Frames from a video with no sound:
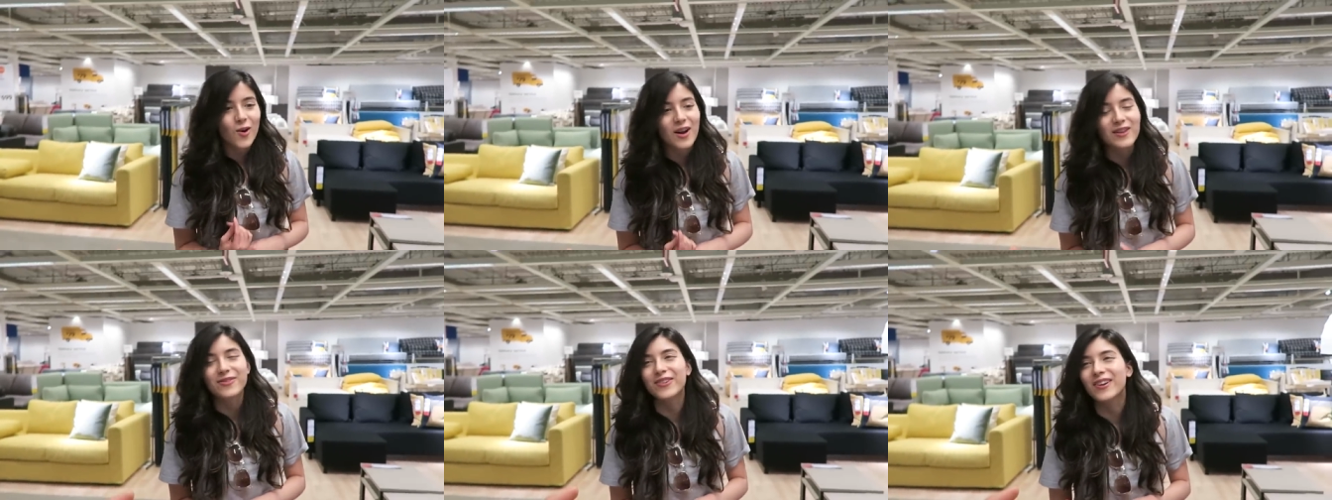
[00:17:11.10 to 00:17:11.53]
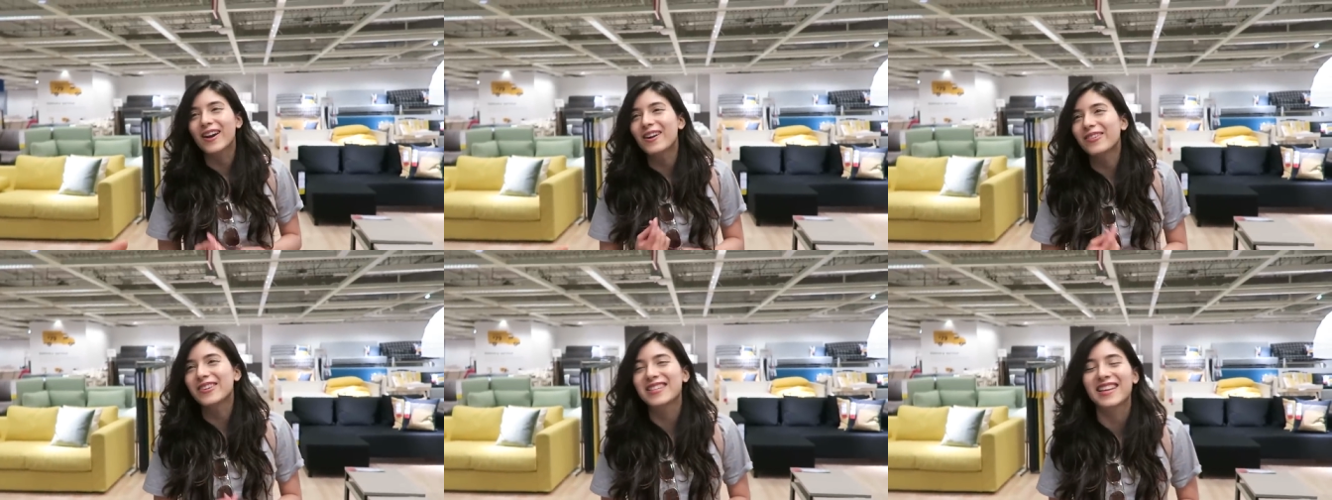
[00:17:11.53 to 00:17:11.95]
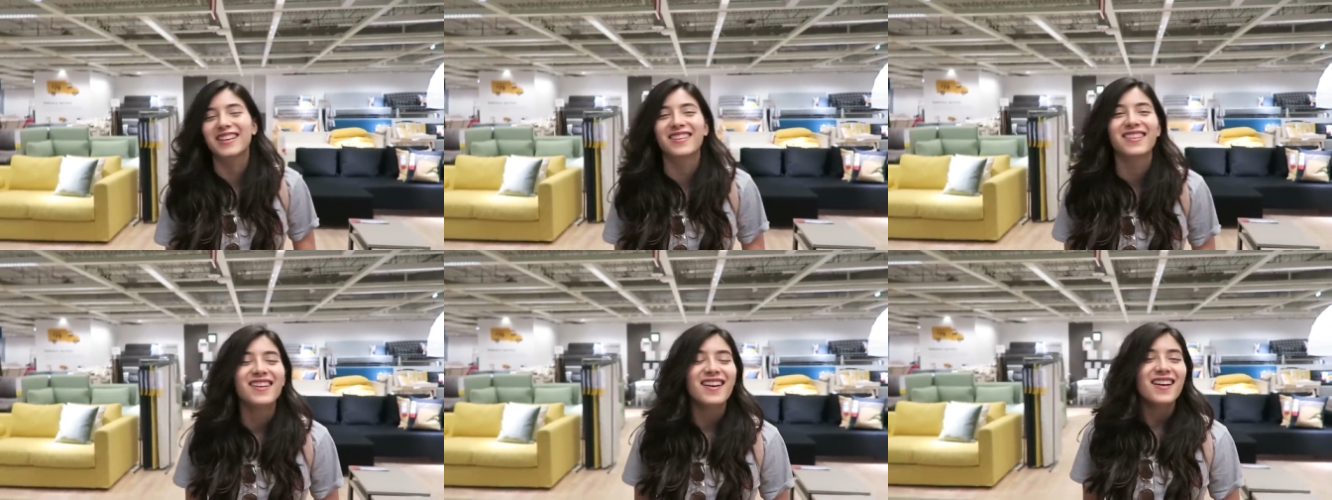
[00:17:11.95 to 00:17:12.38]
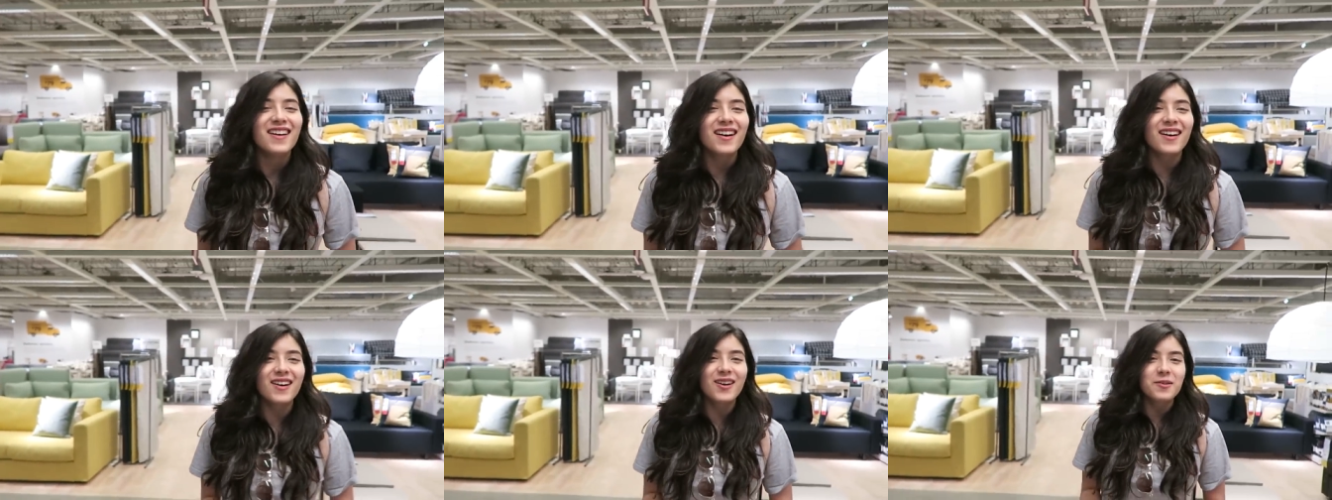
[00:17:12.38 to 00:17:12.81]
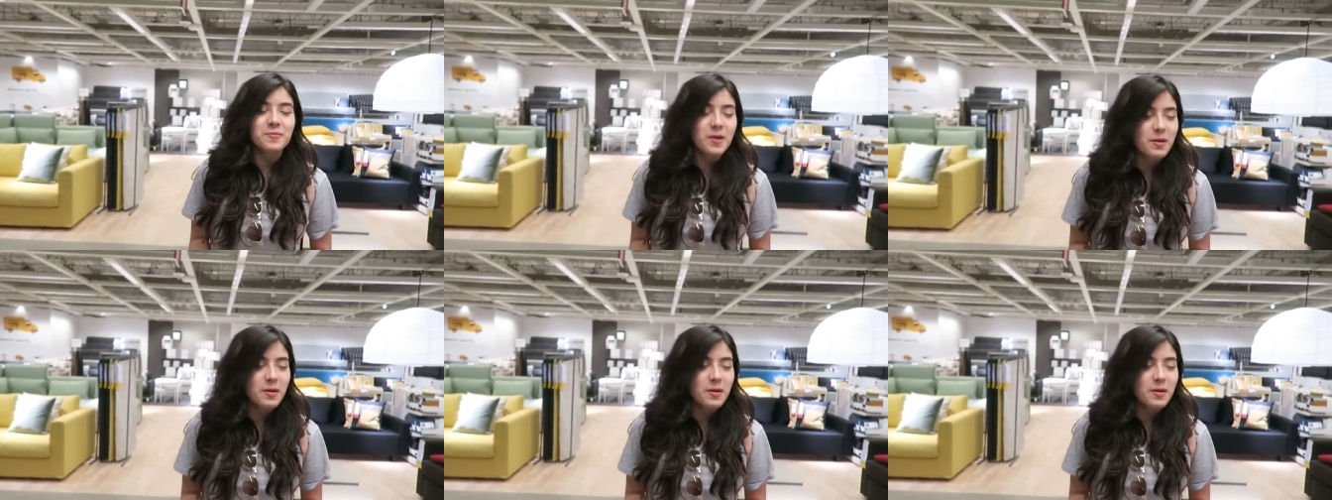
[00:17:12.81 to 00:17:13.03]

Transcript: I forgot for a second. You forgot?